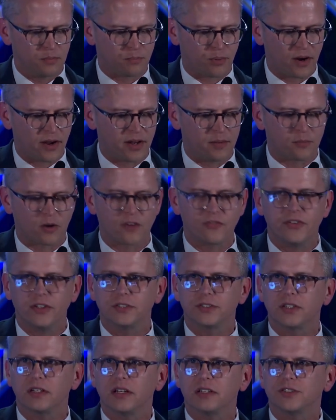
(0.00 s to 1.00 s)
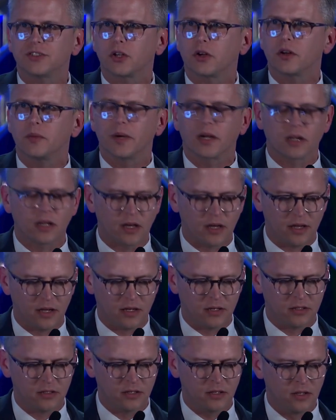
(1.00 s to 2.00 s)
Brian Murphy, and Chona
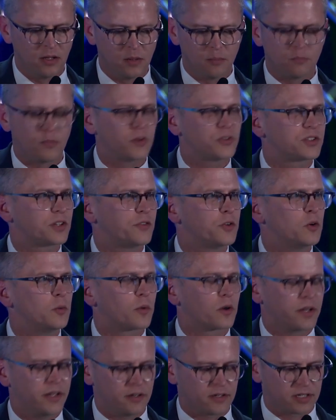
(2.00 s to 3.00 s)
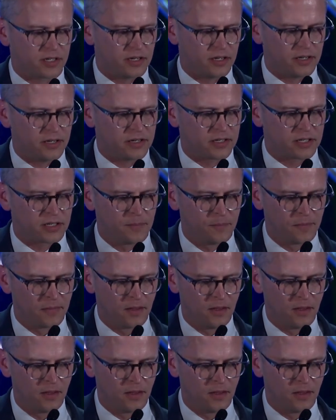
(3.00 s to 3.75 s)
Maglia, most of whom are here tonight.